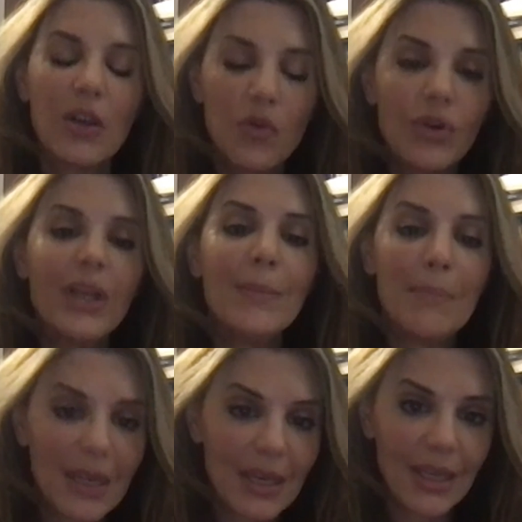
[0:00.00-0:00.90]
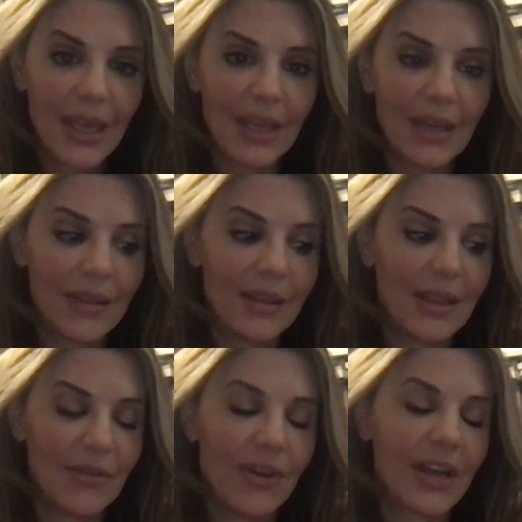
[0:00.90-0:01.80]
can really mitigate
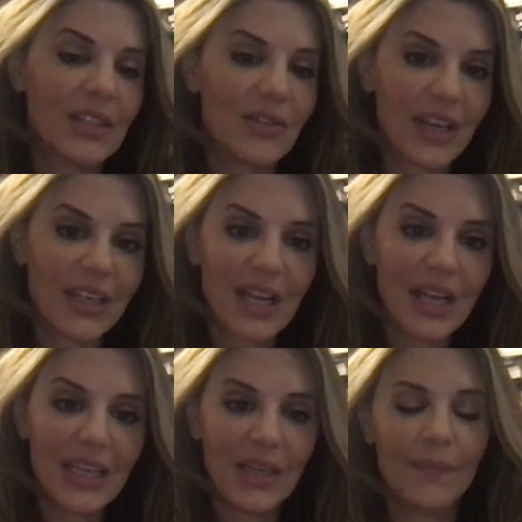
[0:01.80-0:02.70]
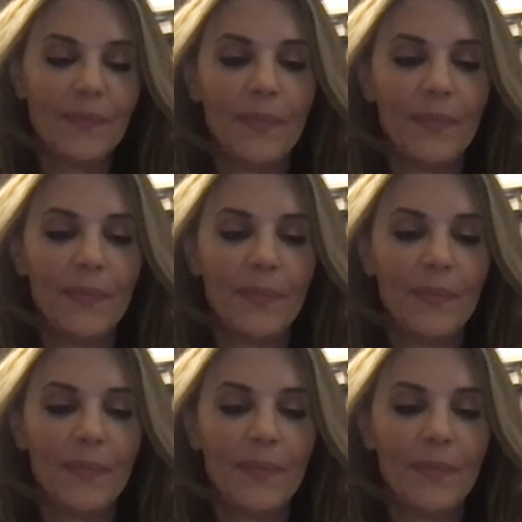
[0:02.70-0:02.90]
the effects of anxiety.